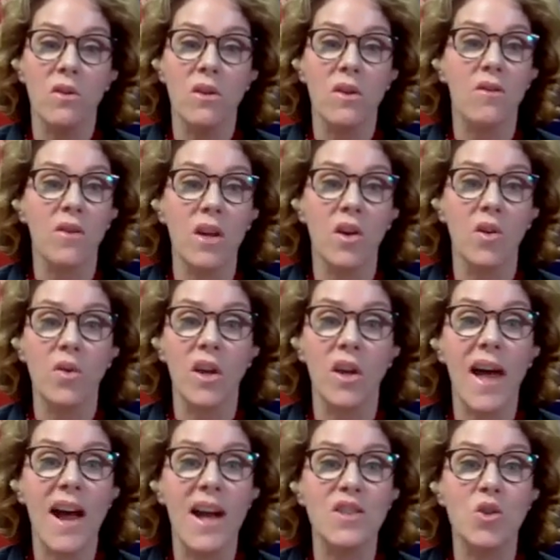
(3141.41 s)
the
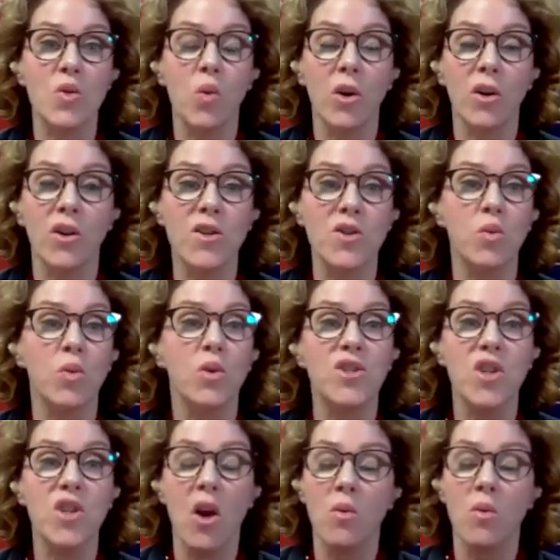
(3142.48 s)
last words. We'll
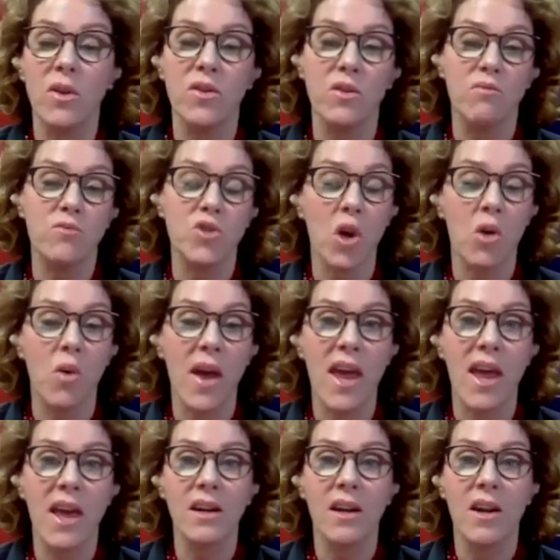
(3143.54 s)
start with
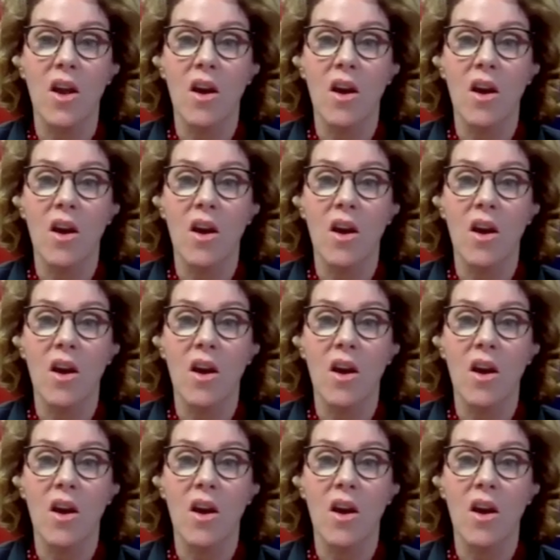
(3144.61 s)
Joanne.